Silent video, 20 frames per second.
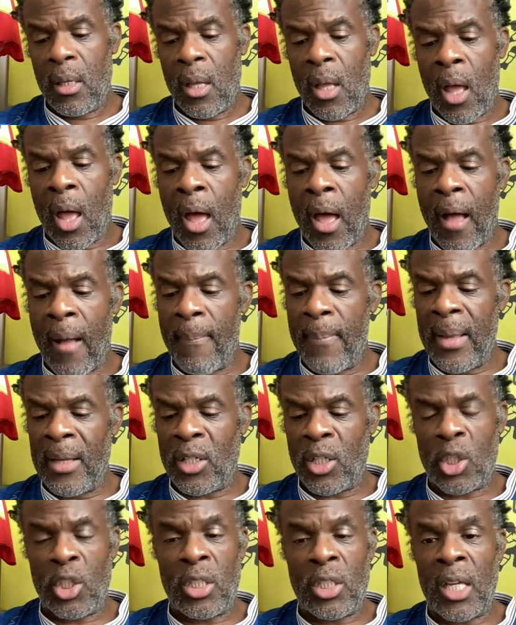It
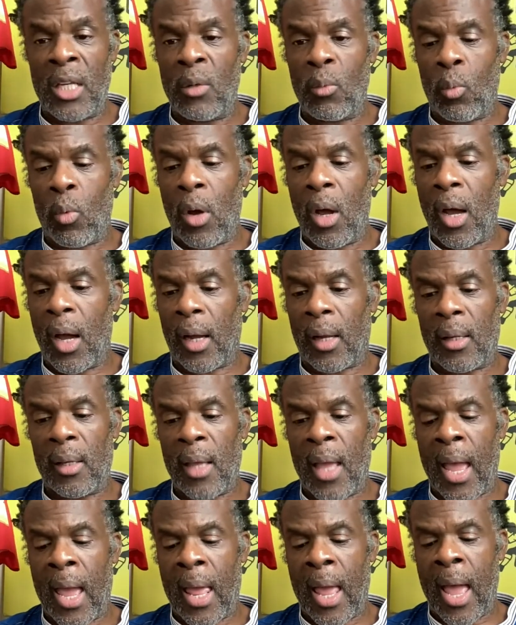just didn't work.
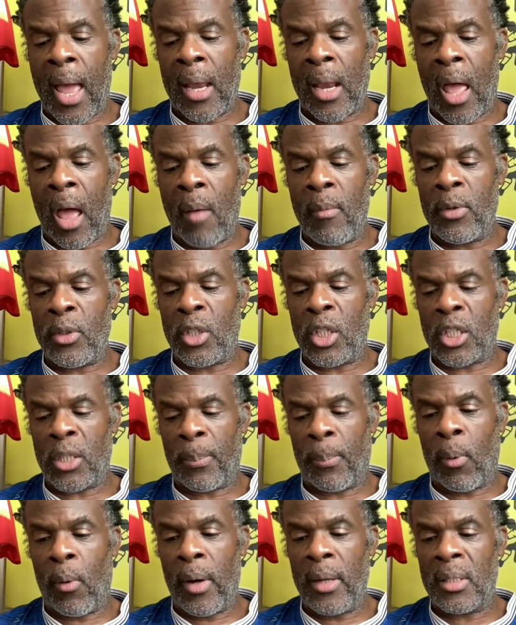And I was
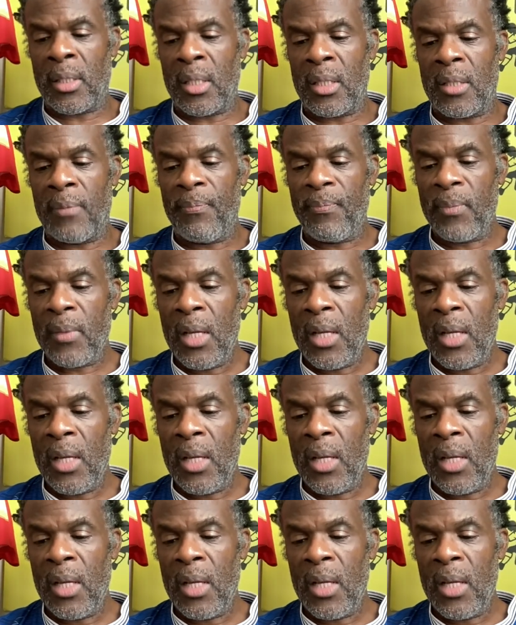disappointed.